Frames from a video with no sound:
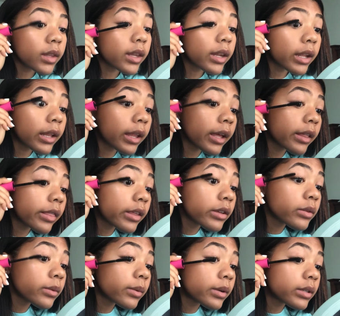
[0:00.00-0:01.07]
and I like
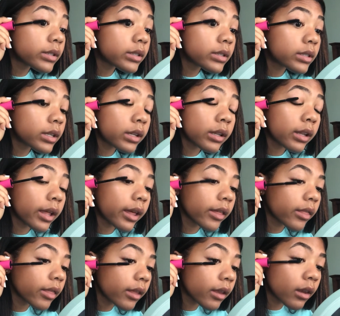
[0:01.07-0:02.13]
this one to
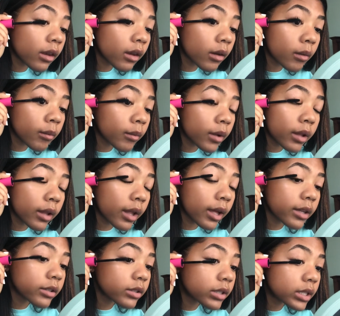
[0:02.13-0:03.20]
lengthen my
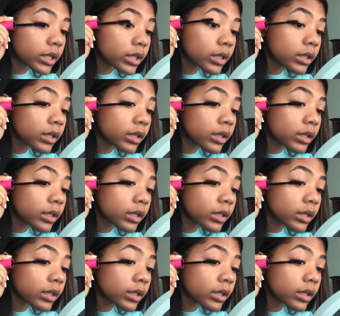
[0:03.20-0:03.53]
lashes